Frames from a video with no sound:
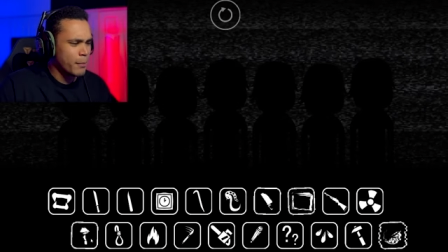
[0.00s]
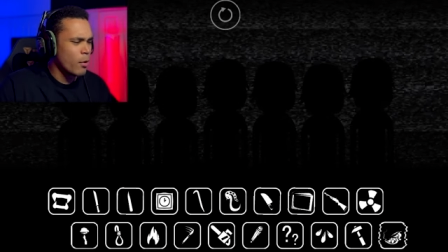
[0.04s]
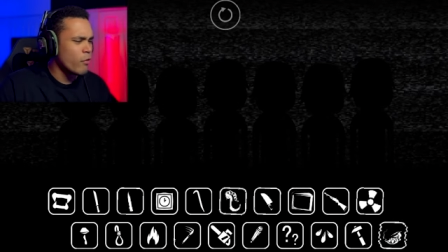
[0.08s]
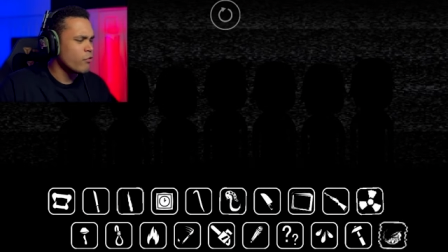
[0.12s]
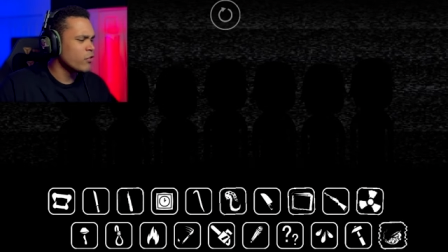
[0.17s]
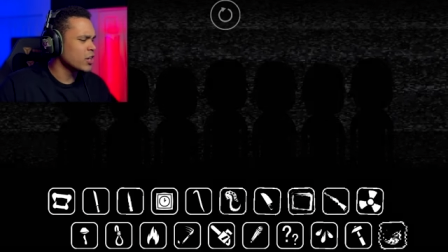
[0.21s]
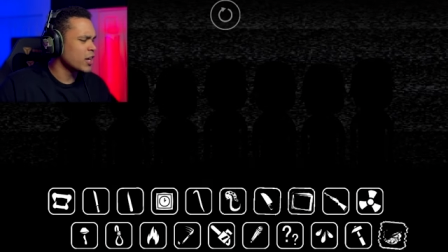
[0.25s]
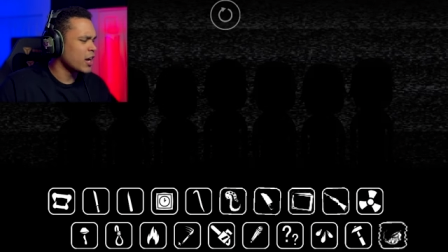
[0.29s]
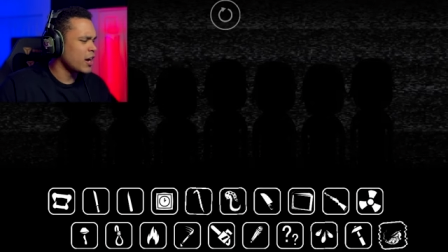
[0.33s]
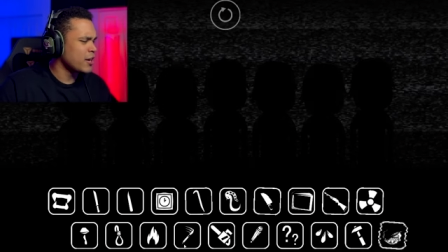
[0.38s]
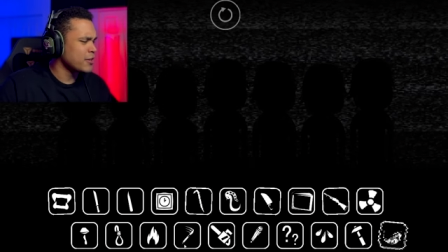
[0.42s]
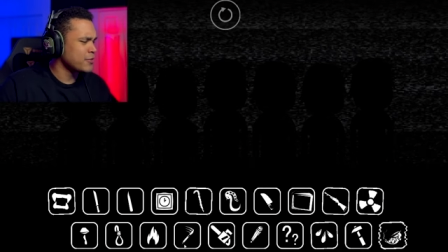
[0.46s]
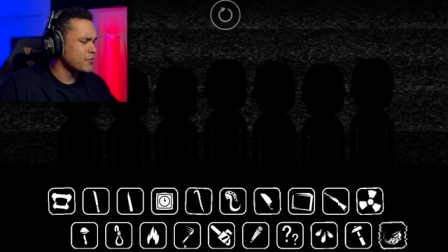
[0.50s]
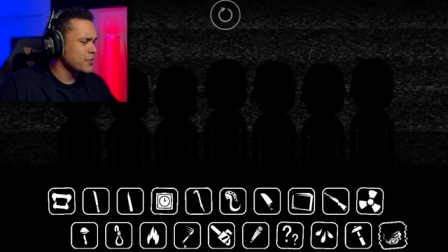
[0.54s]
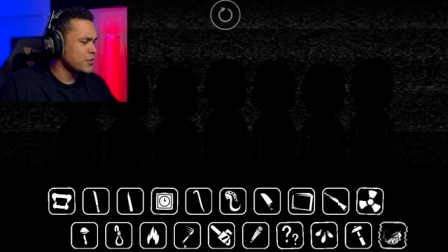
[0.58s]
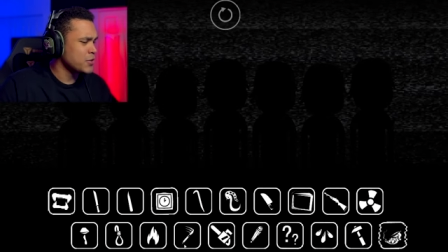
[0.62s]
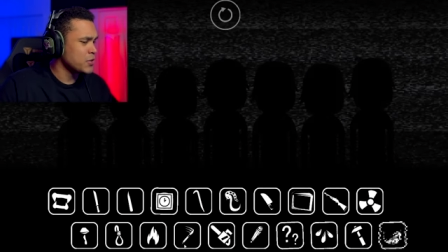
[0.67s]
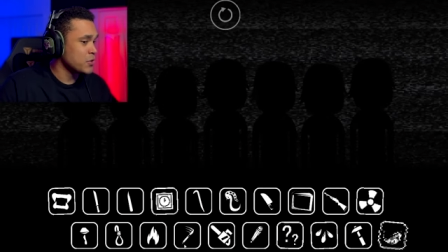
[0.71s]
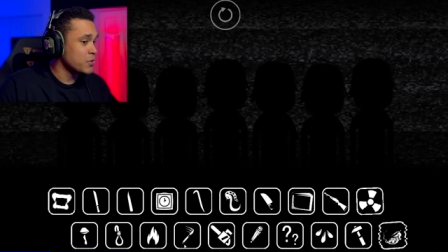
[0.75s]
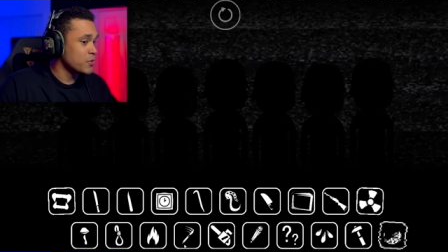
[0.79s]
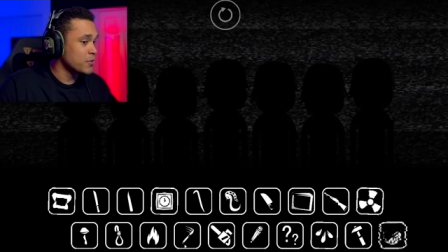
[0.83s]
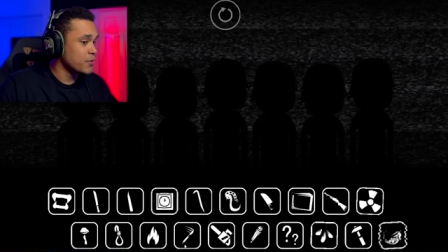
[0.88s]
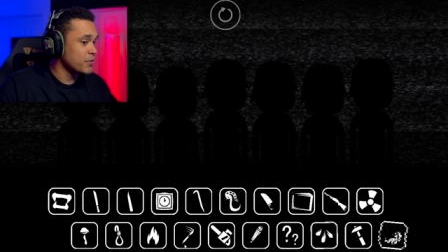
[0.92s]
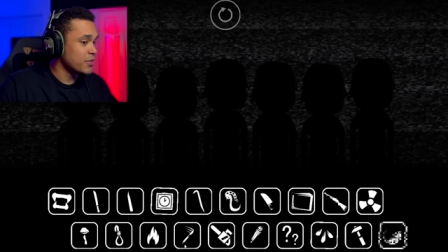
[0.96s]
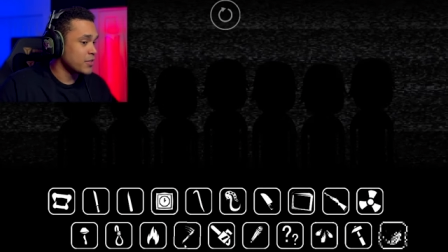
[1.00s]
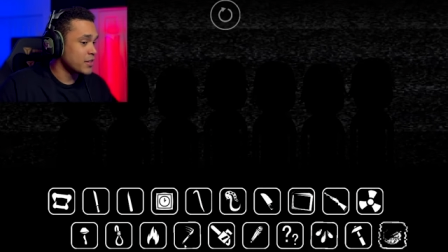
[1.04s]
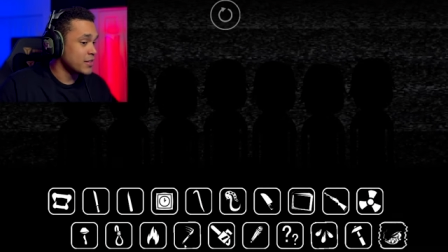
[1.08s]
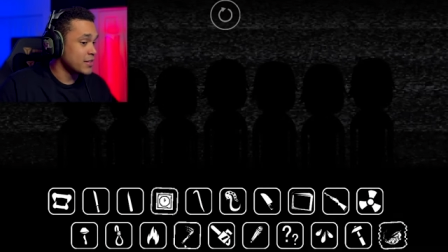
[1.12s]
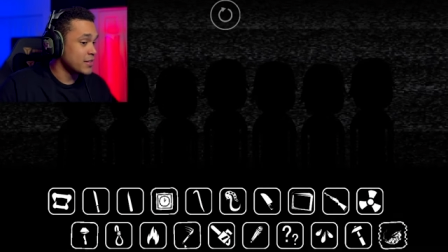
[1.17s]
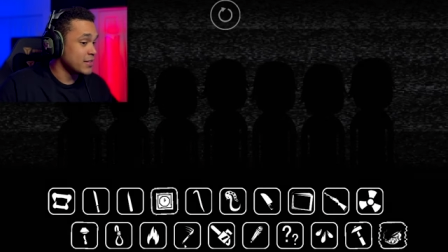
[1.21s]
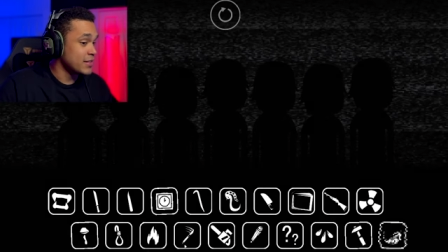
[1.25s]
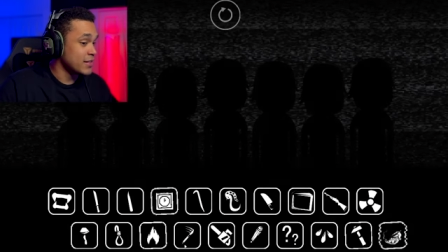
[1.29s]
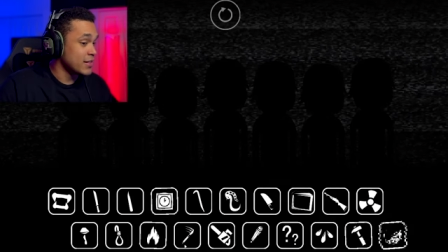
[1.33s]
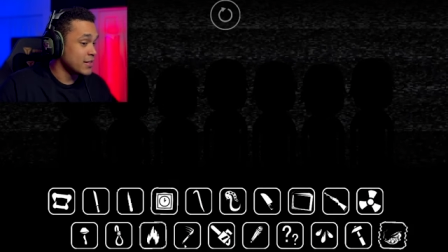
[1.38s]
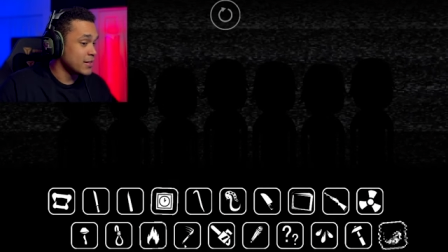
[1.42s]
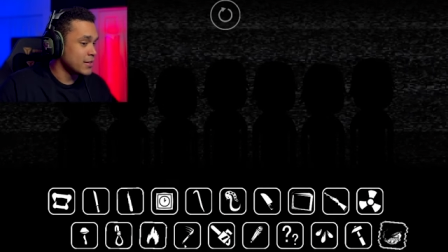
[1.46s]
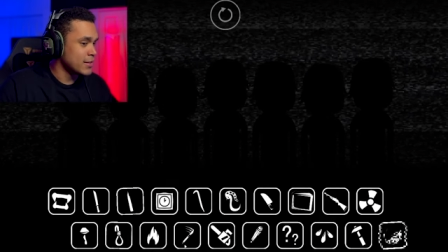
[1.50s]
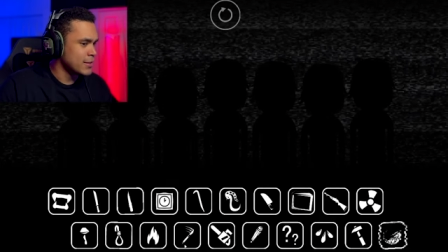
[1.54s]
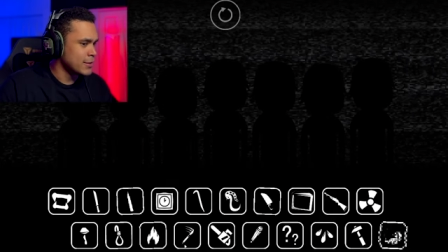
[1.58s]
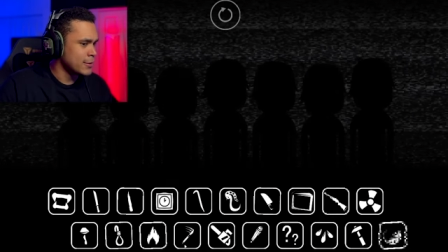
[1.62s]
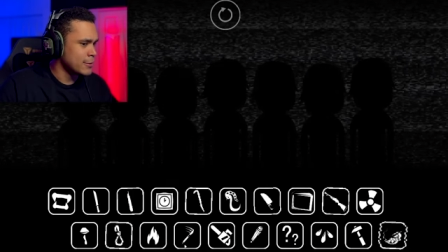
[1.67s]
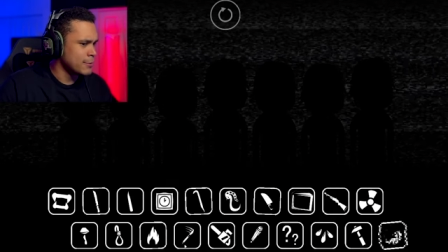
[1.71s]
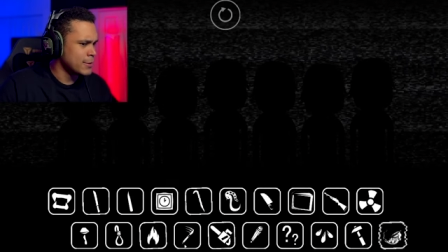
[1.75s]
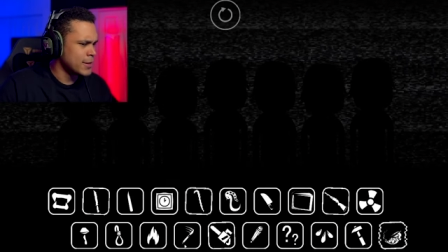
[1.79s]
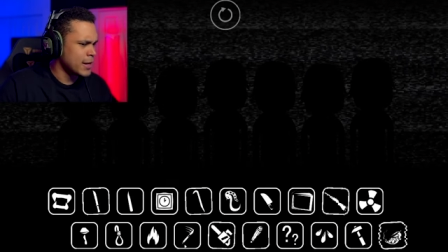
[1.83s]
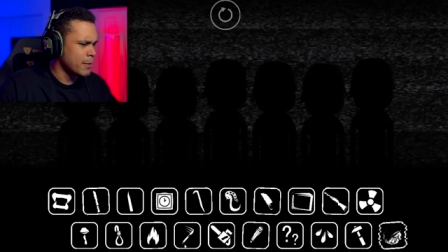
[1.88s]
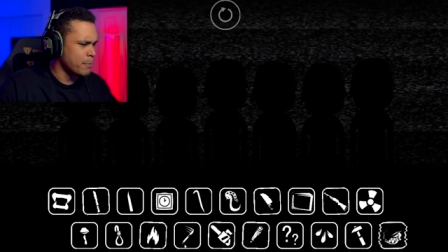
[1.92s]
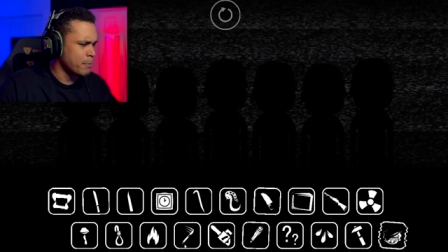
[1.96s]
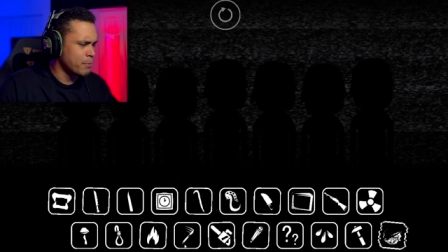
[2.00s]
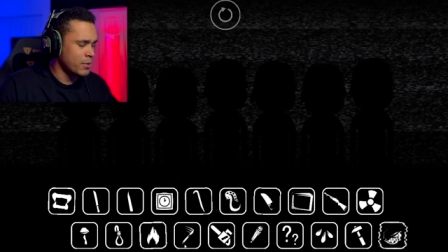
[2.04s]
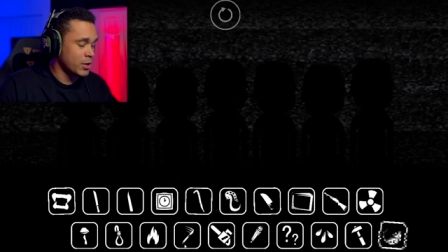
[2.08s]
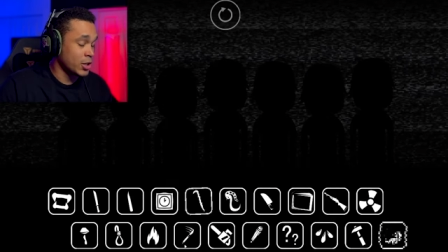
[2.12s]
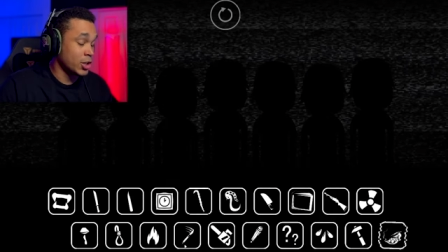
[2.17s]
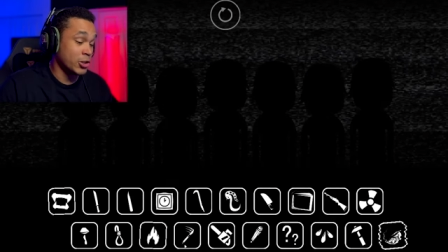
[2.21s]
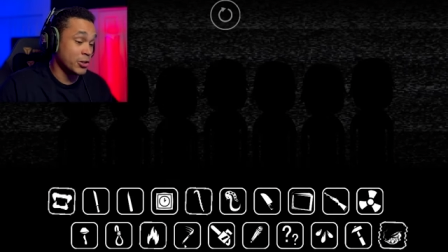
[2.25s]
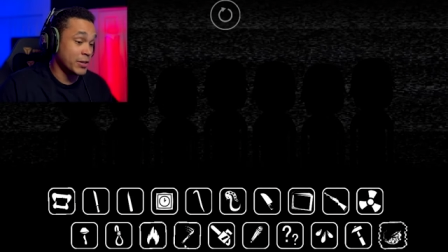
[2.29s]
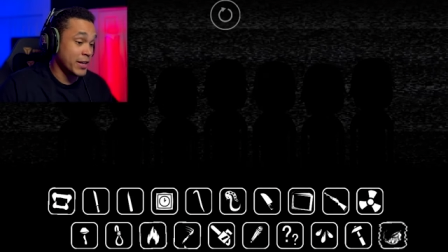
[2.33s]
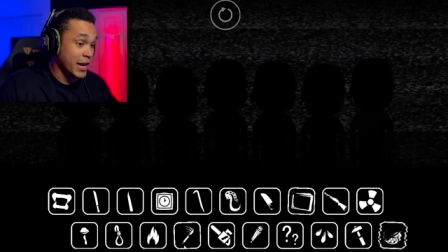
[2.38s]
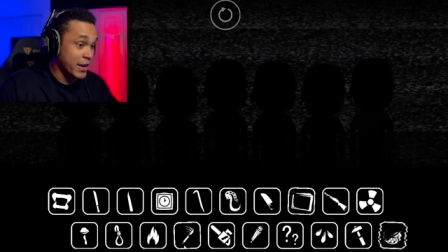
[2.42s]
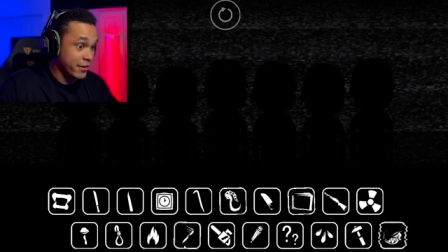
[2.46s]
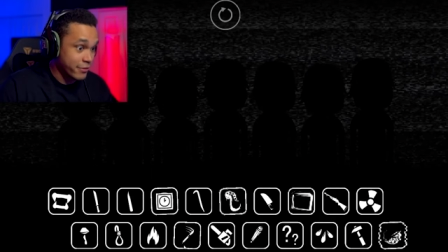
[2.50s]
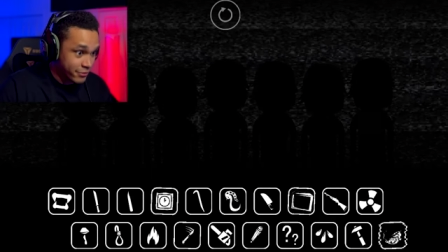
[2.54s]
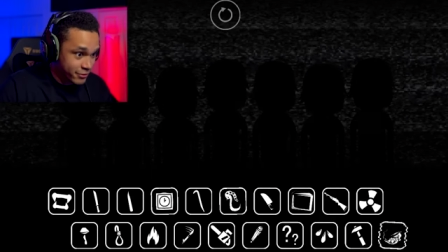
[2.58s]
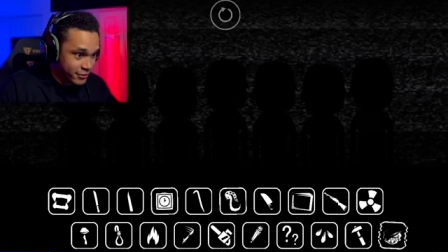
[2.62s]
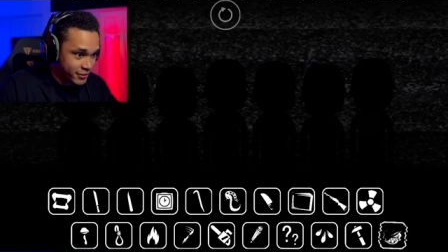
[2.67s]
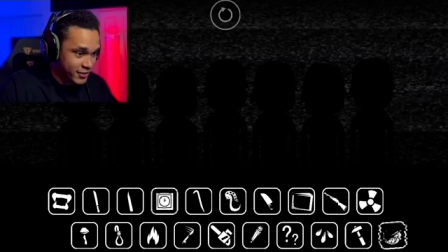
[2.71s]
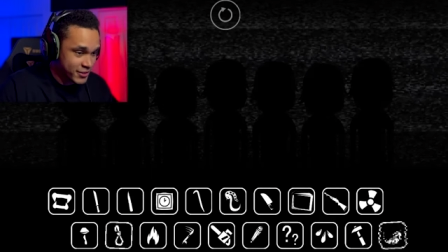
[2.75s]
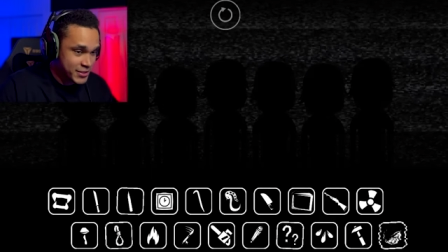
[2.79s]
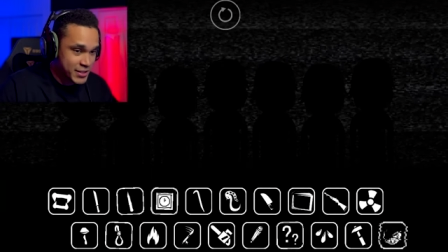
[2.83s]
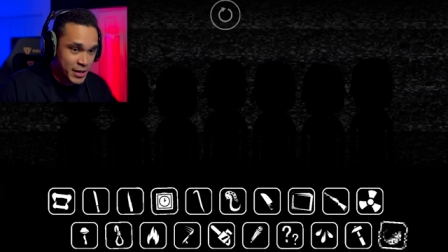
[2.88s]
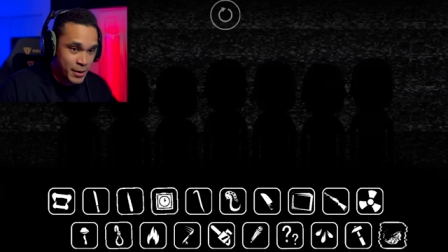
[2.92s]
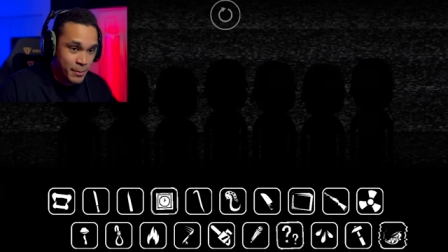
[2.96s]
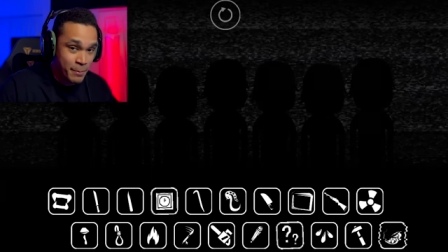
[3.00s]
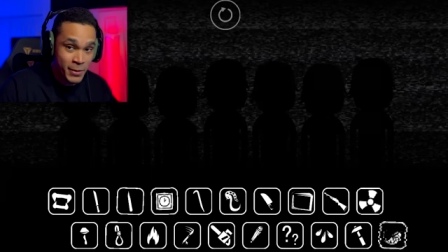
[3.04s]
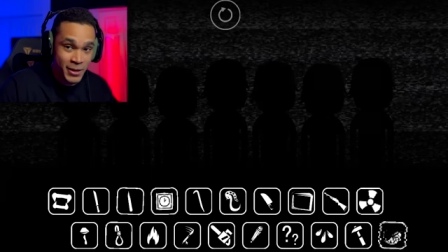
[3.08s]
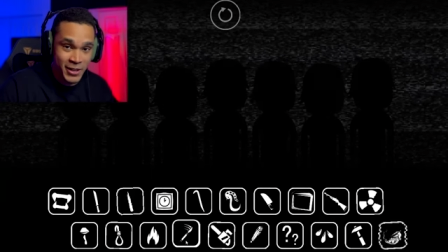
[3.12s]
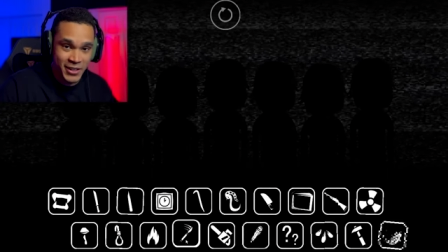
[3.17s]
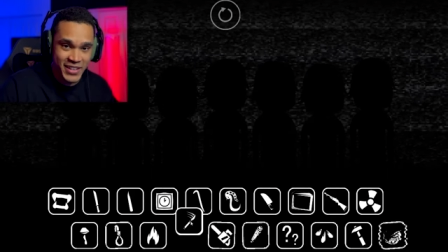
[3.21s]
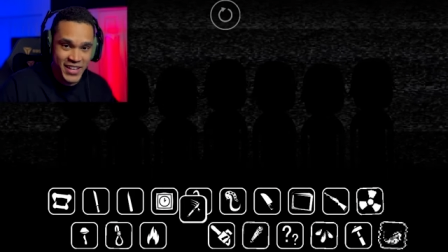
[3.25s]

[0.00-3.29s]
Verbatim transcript: Moving on to the n butter knife. Looks like a butter